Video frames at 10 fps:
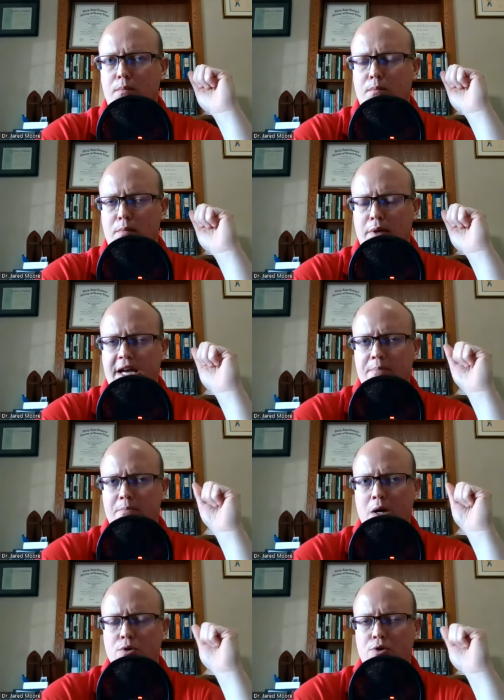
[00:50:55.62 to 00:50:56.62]
but that
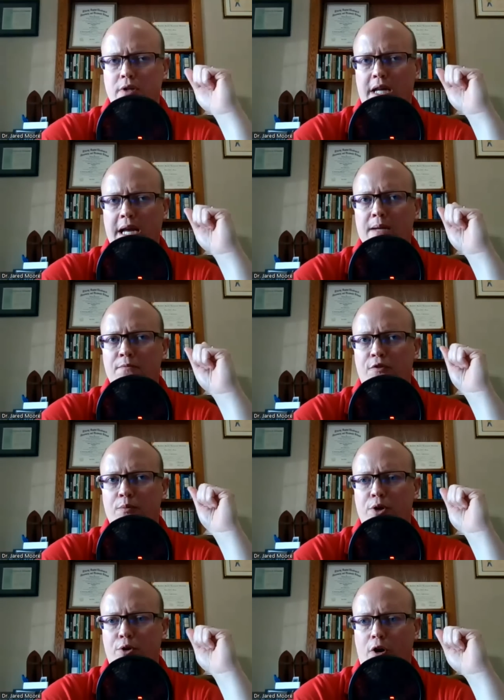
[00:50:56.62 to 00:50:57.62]
motion came
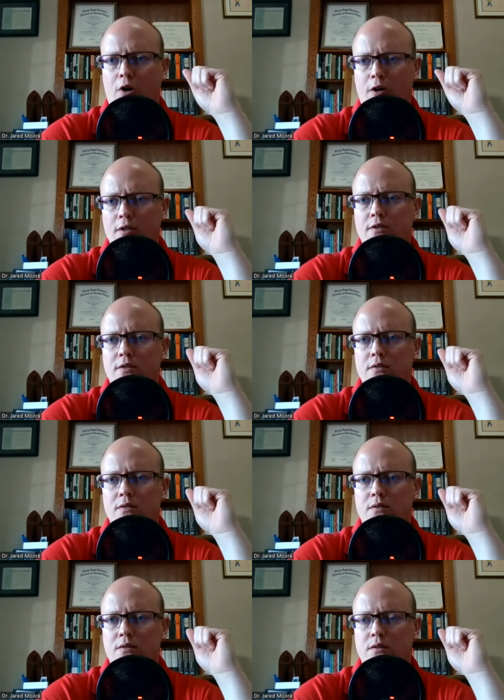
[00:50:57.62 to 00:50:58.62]
from your heart
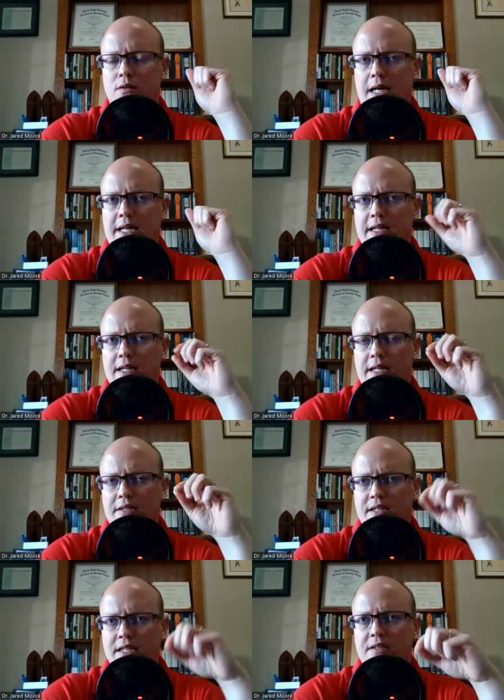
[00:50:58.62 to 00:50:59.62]
yeah like it, it's
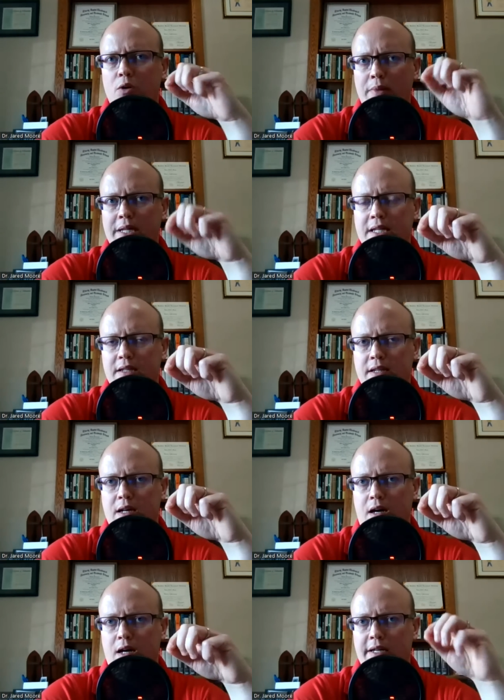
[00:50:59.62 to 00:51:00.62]
disobedient to
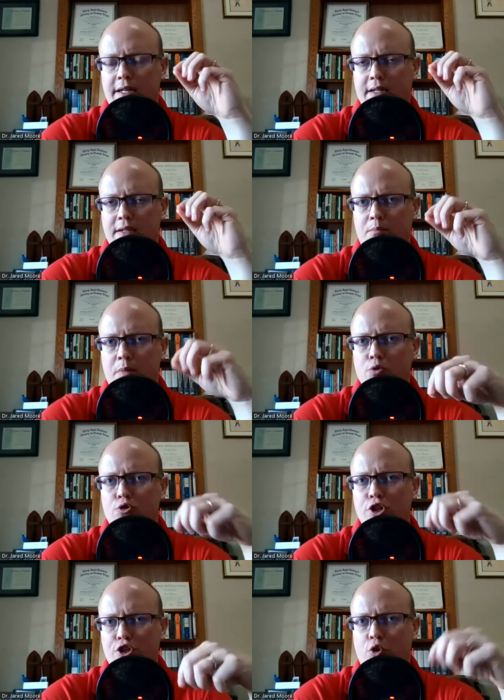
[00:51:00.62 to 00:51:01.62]
god it is a
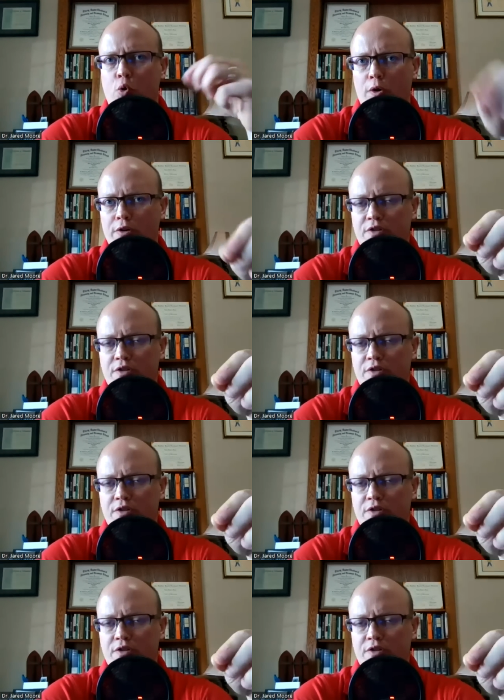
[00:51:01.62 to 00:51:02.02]
motion towards